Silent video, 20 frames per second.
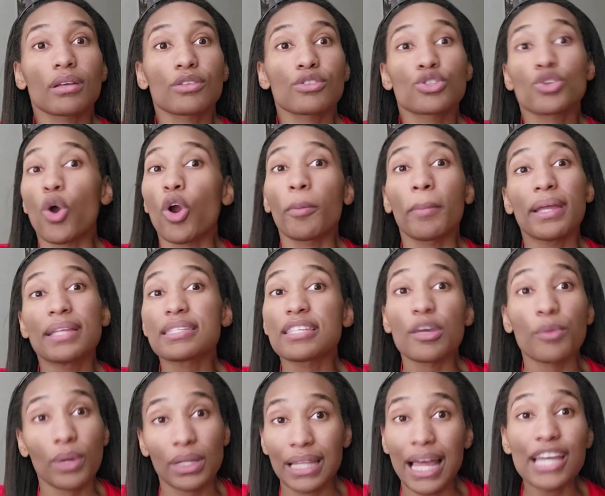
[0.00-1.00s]
tormenting
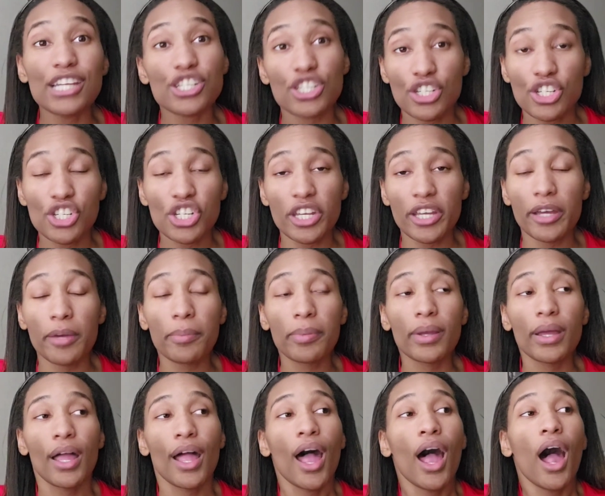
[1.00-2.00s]
relationship.
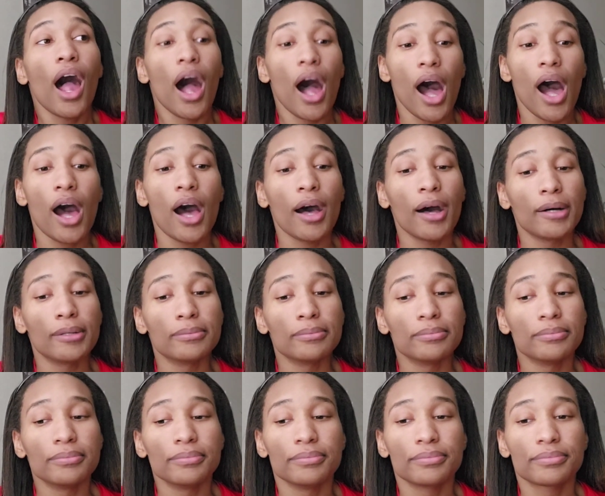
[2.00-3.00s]

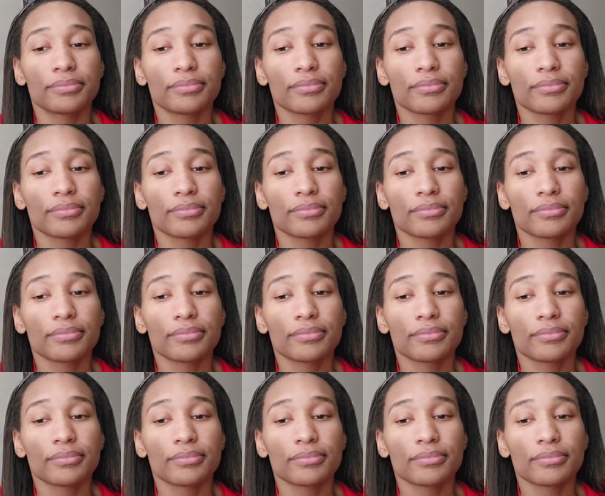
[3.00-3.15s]
Um,